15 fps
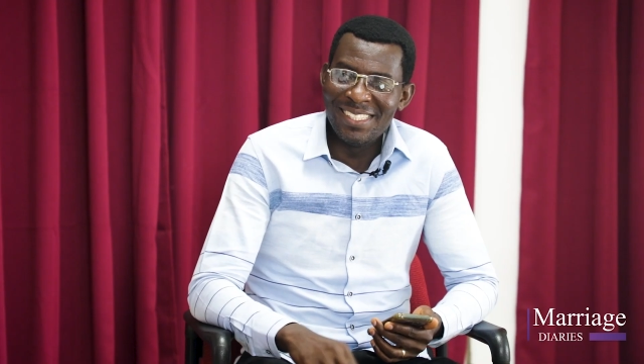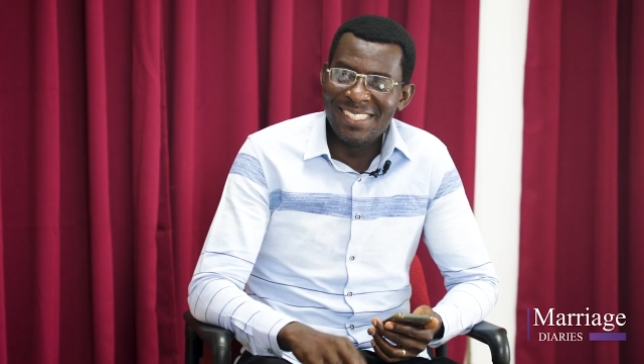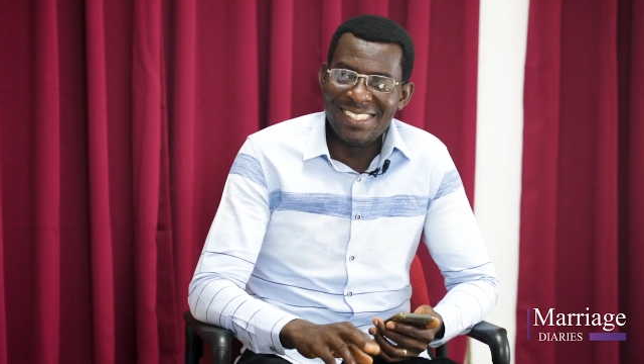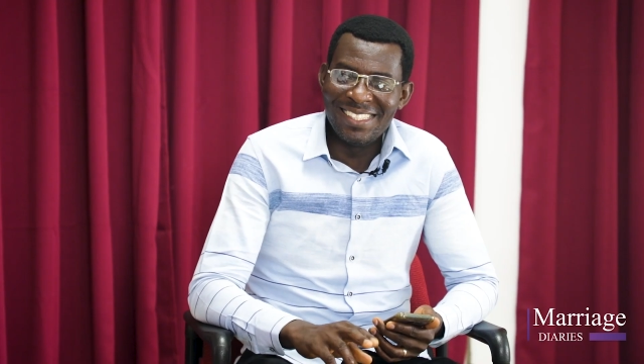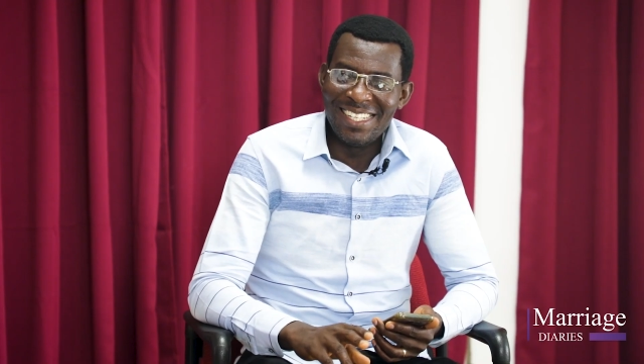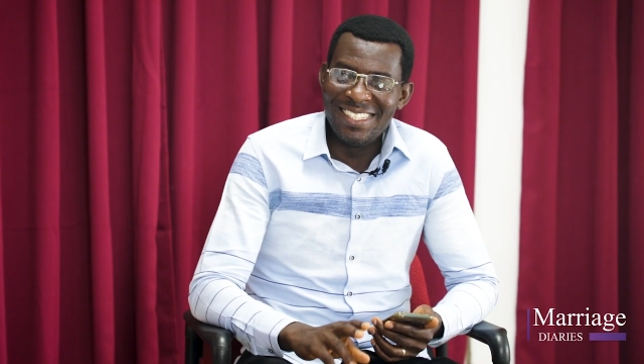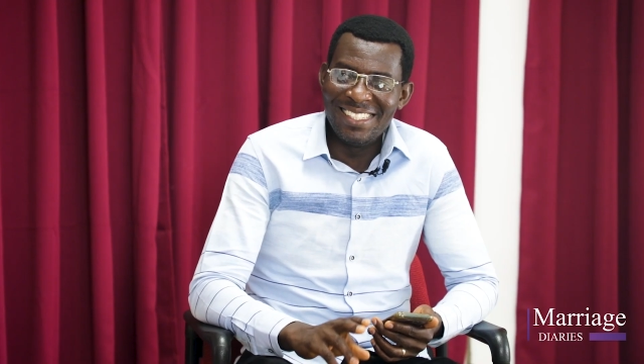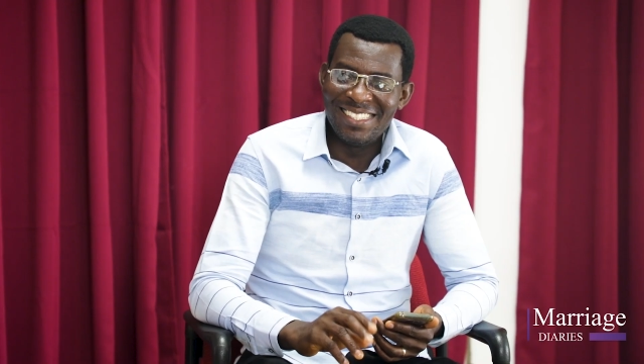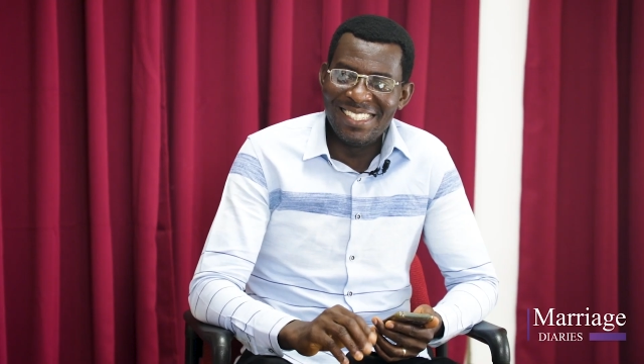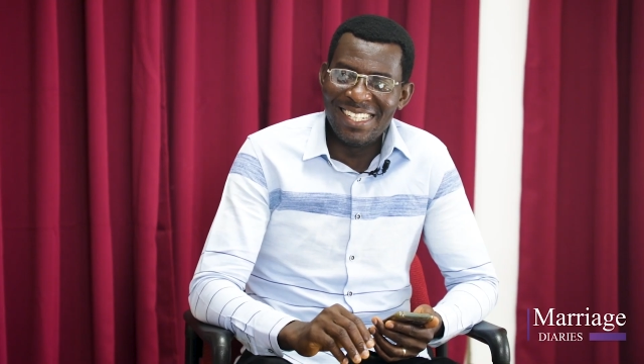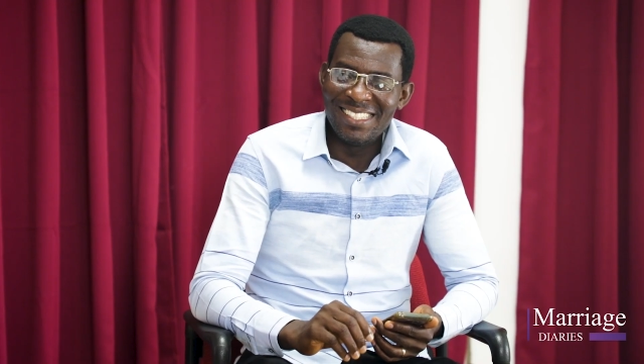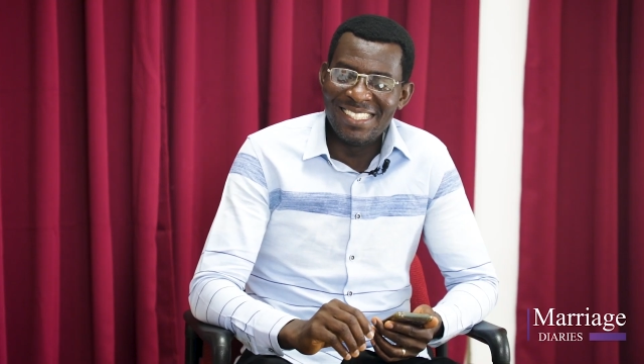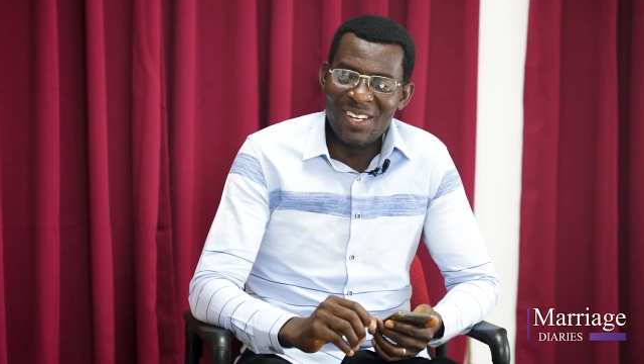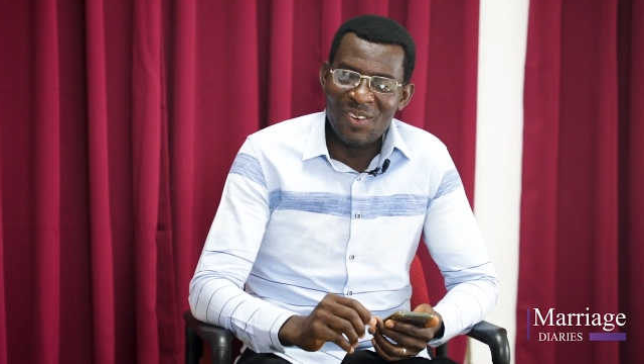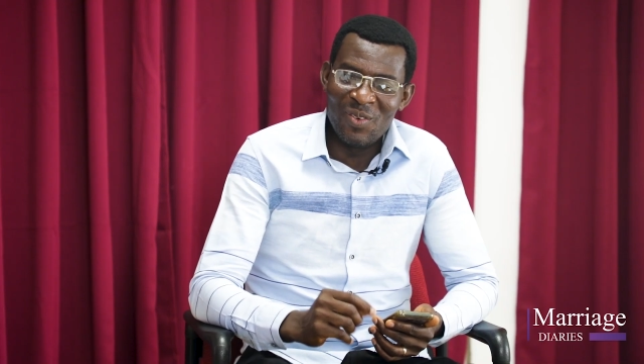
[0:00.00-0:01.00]
is
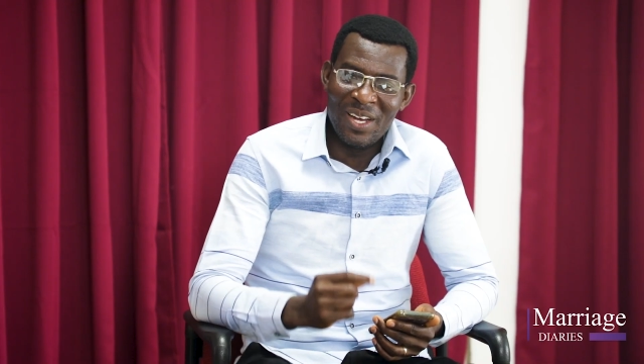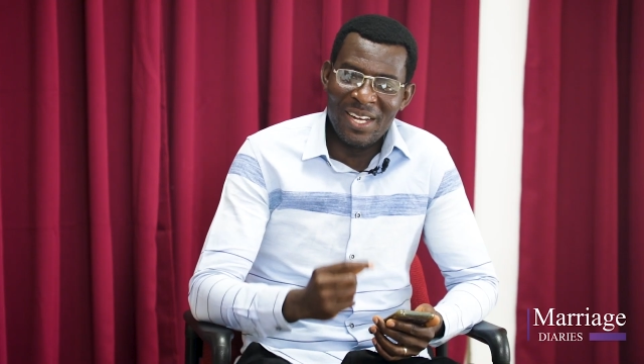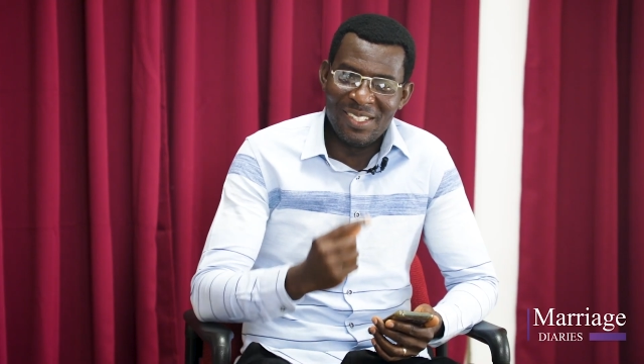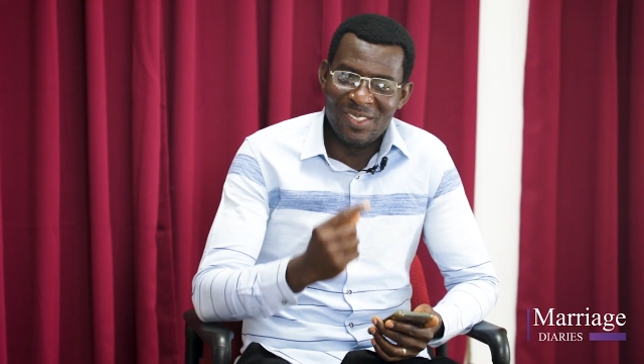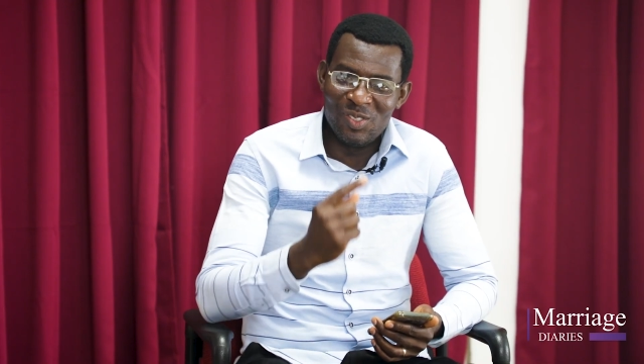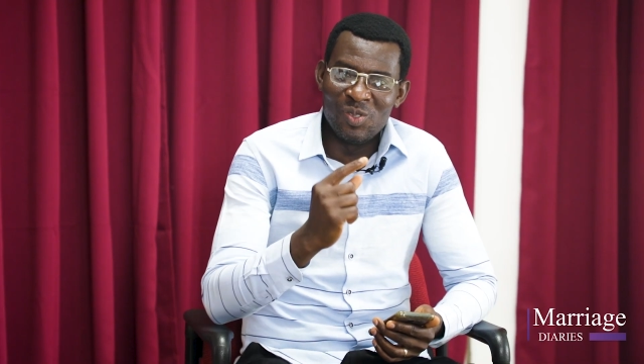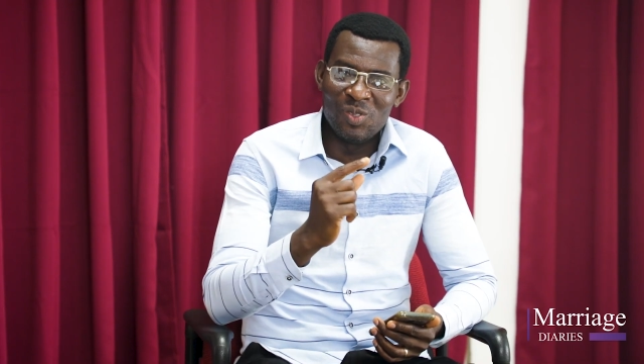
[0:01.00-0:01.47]
just the word